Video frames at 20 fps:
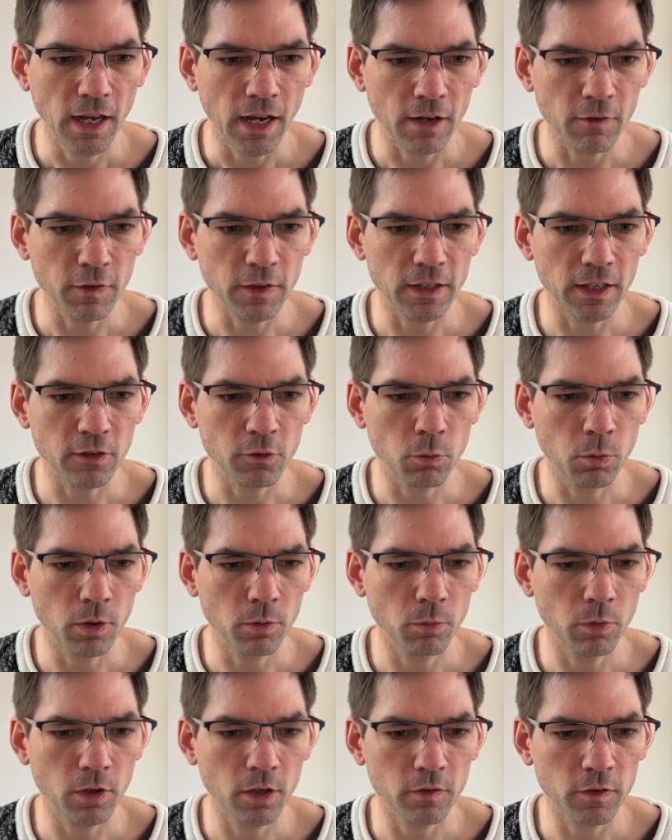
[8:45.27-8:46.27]
I think that's
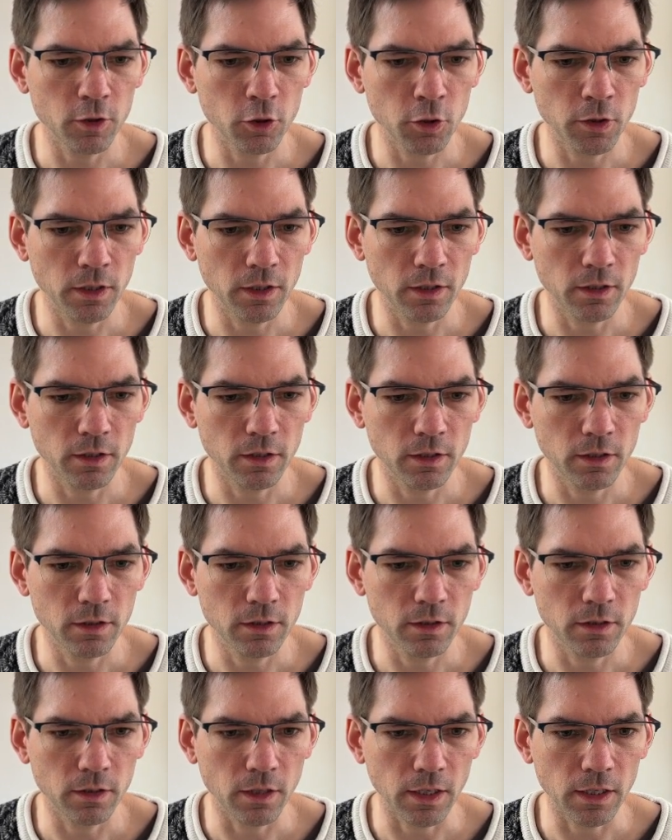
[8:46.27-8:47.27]
one we'll have a look at
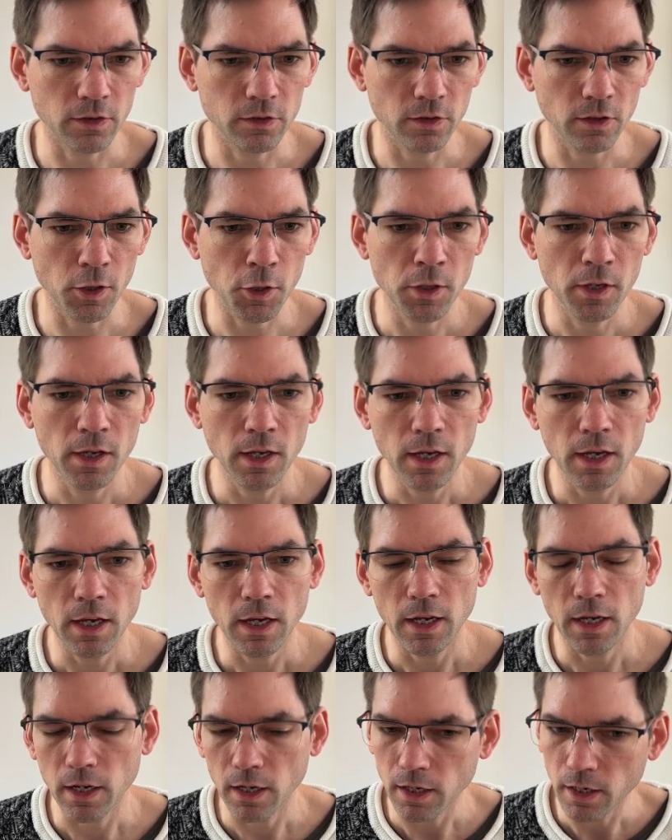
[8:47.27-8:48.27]
later.
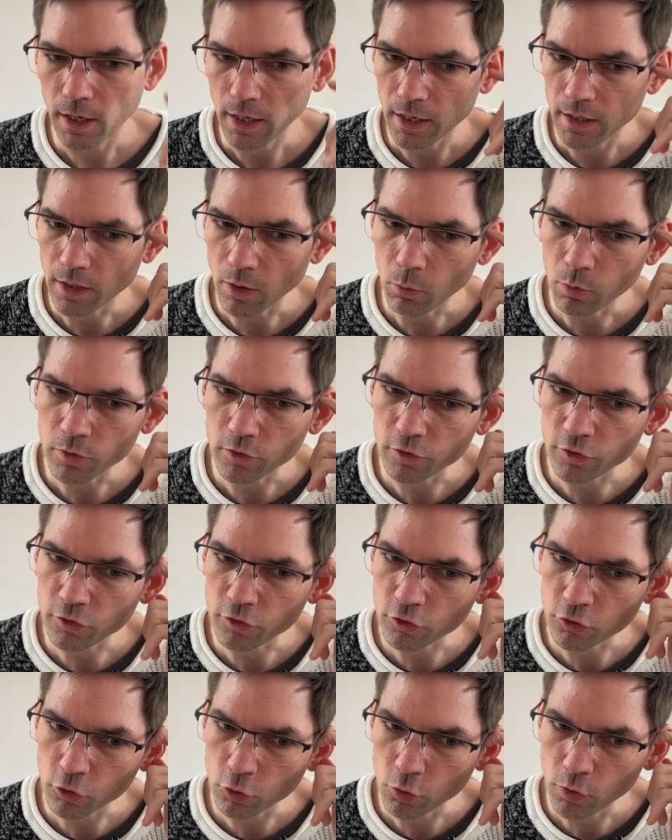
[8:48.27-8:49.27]
And I won't
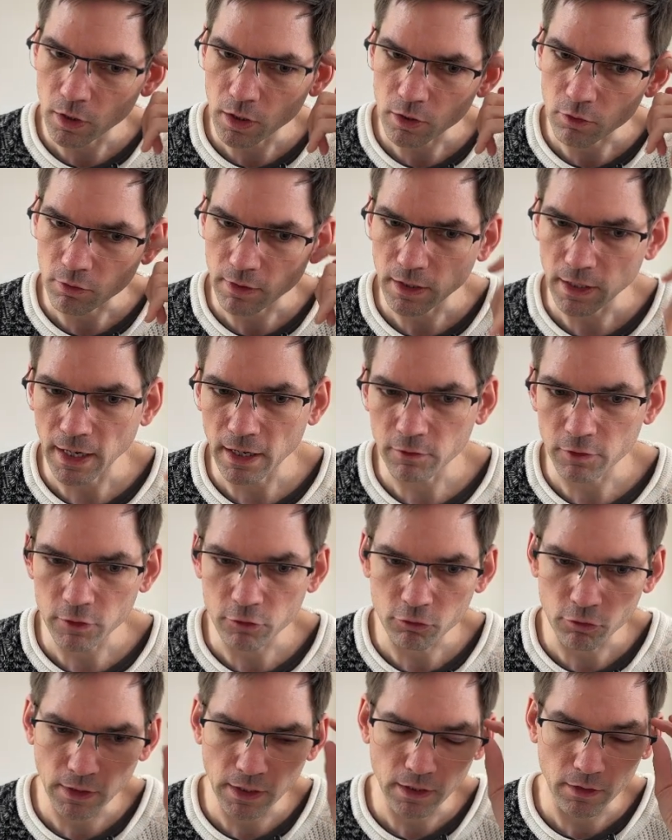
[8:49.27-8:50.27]
skew an
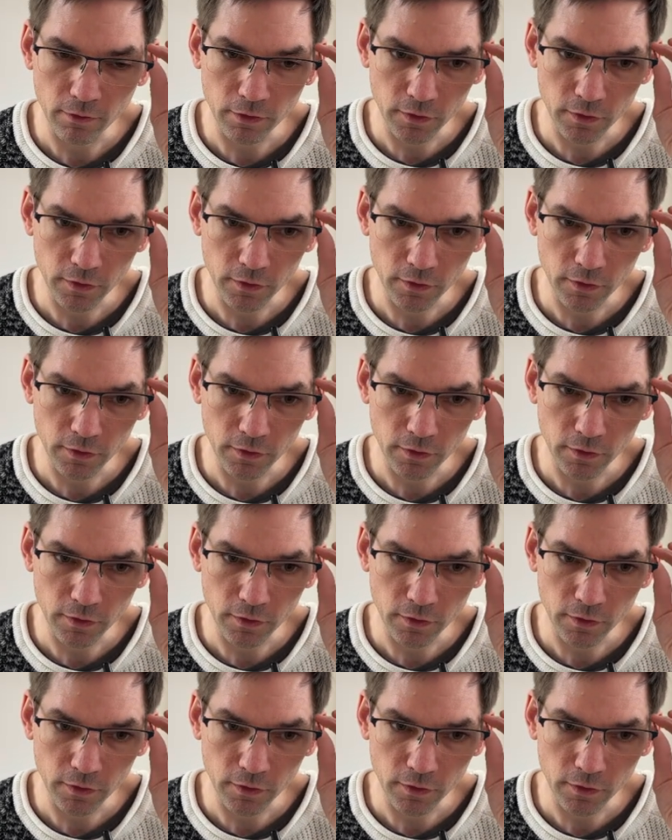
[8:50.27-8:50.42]
average rating of